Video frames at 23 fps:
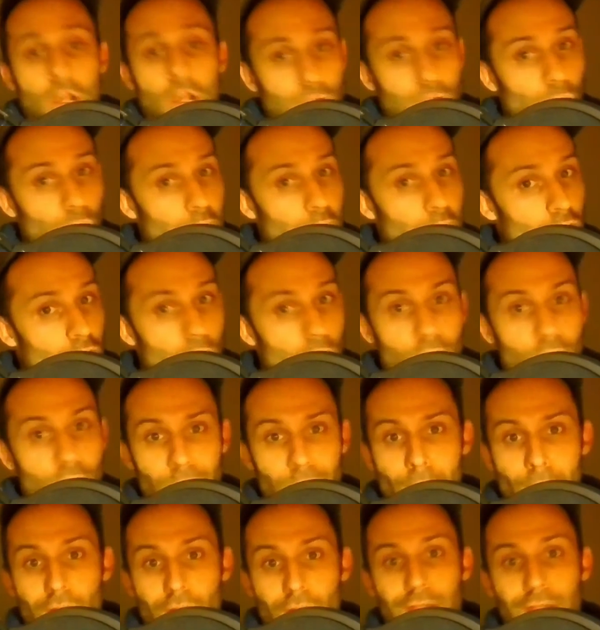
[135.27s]
I told you
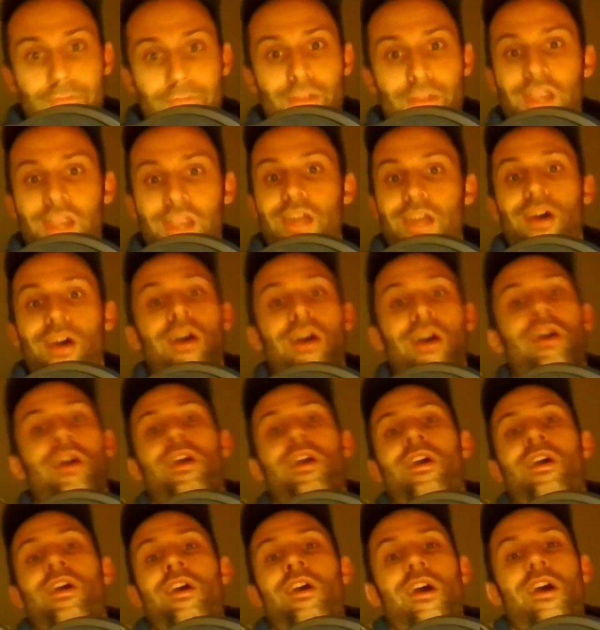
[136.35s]
guys about NVIDIA.
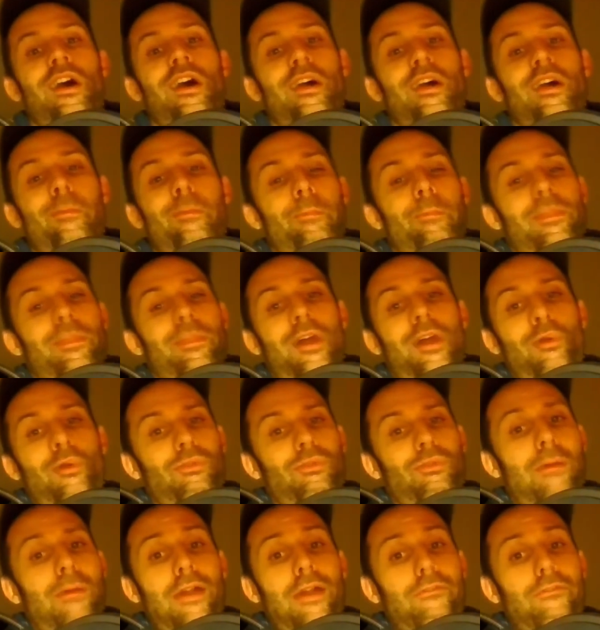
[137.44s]
That
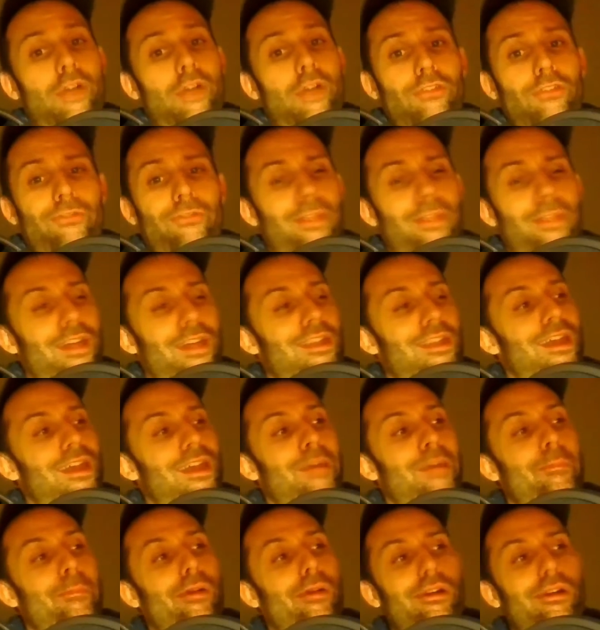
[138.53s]
was my advice for that
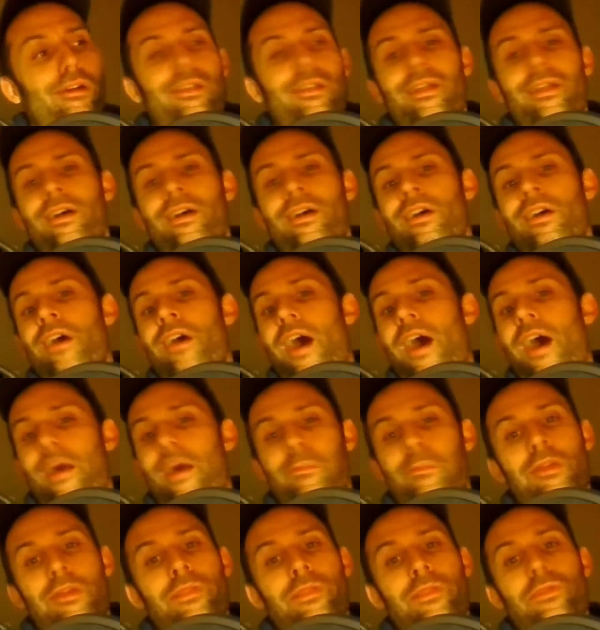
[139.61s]
day. But,
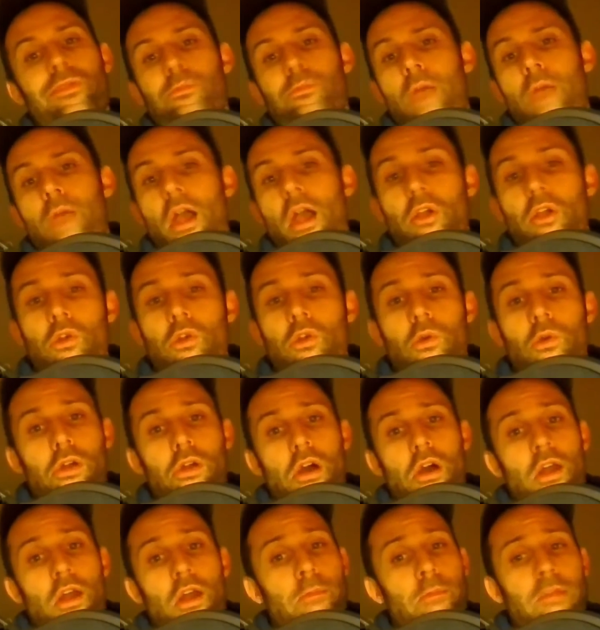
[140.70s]
I mean, the macro
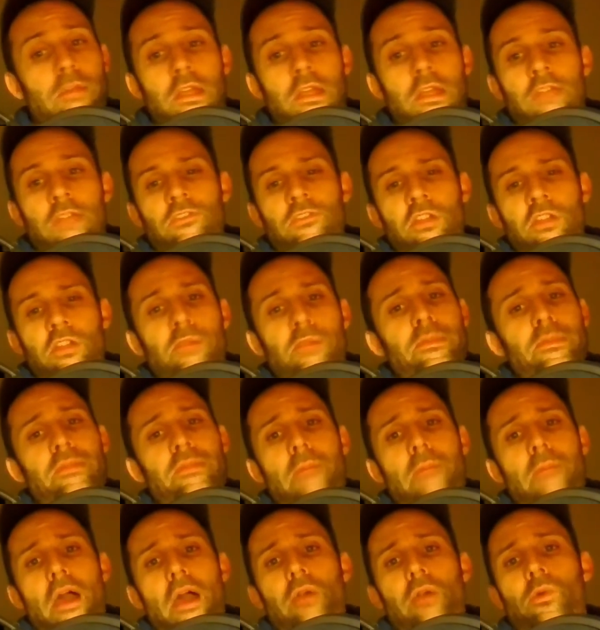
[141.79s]
economy is going to be
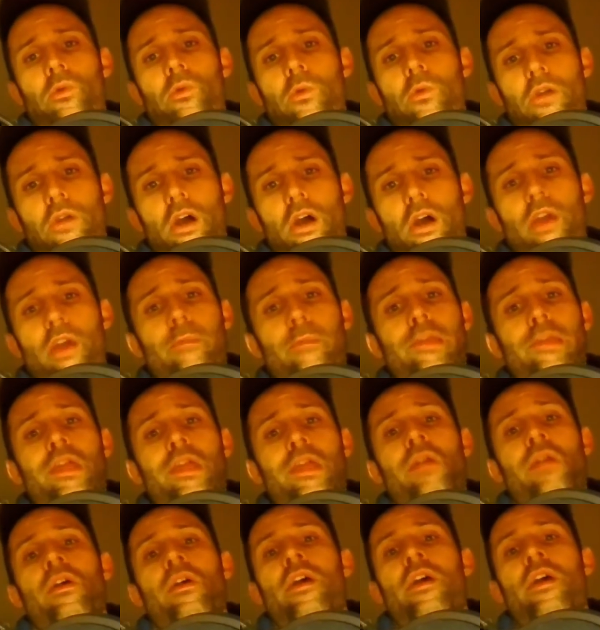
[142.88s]
the macro
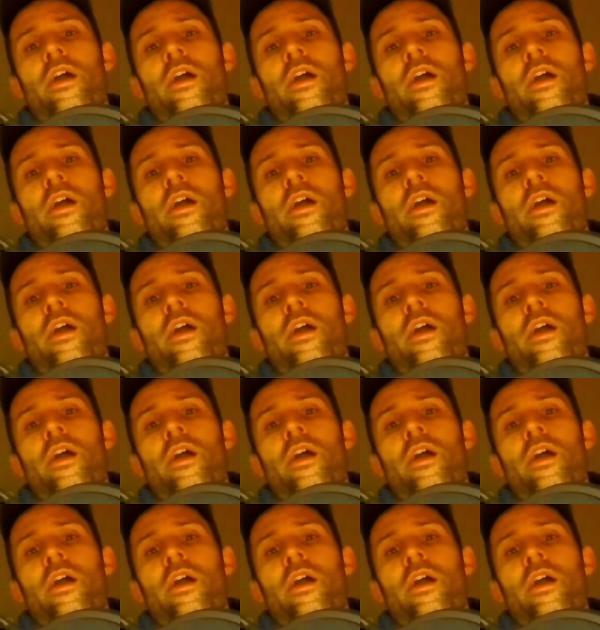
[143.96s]
economy.